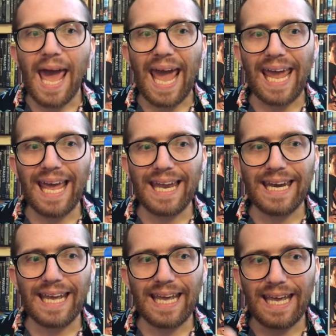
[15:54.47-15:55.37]
and
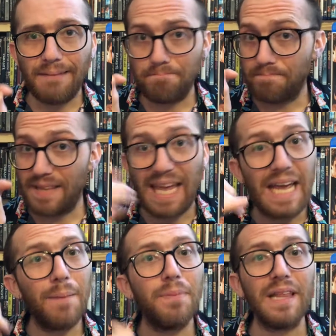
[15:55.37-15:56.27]
he
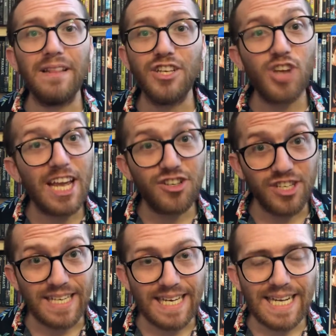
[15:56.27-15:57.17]
completely
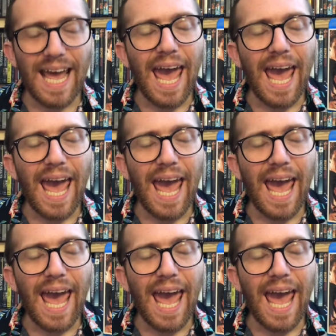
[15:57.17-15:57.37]
changes it.